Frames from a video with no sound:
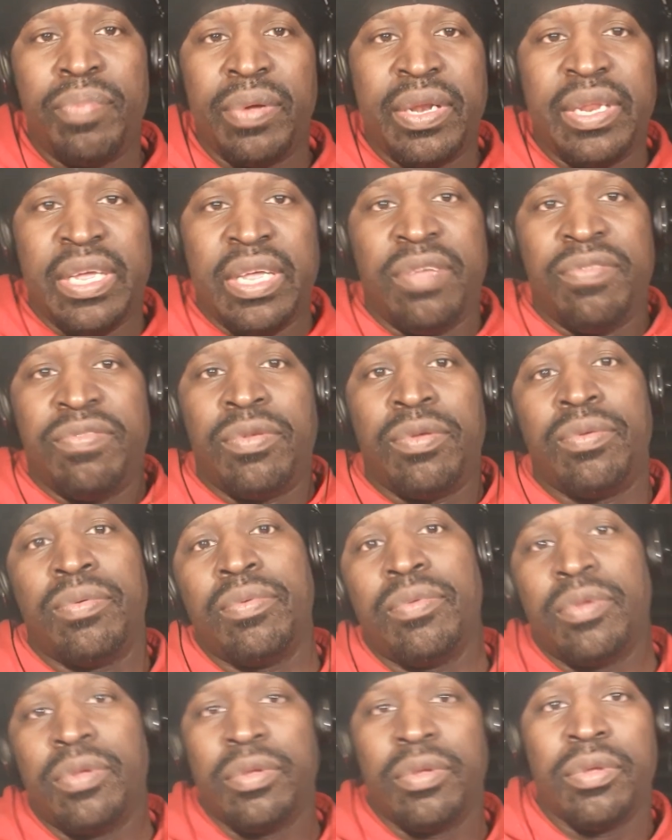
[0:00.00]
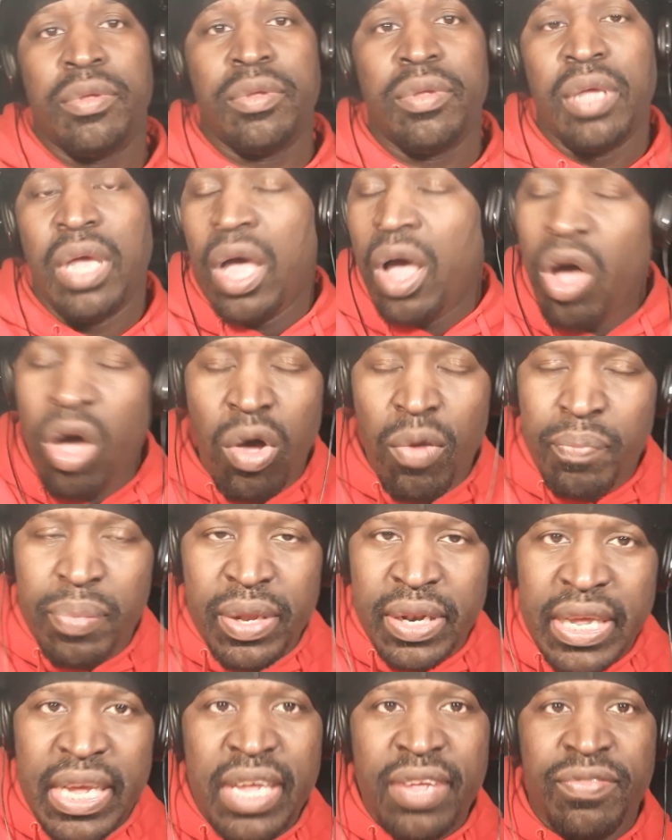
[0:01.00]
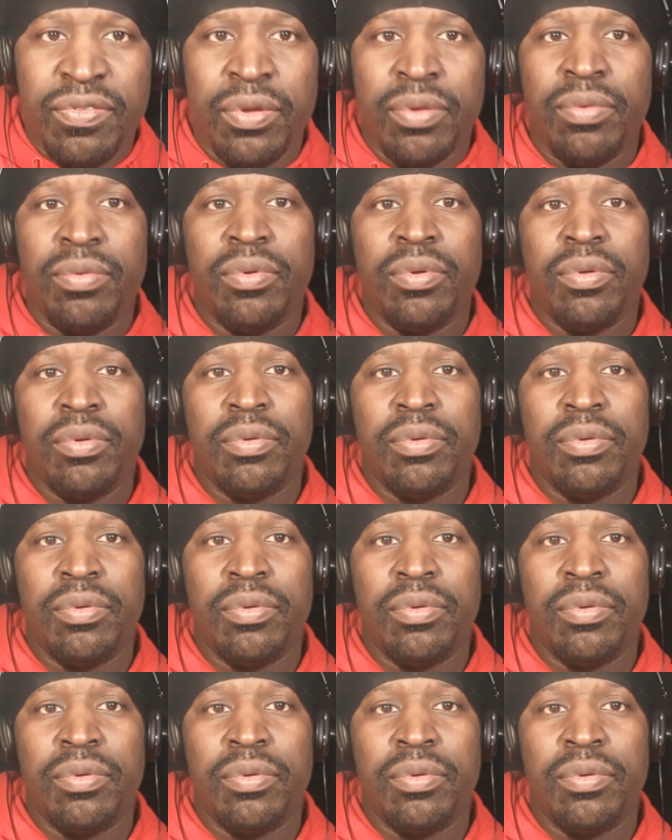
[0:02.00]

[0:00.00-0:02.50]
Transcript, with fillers: believe you. I don't believe you.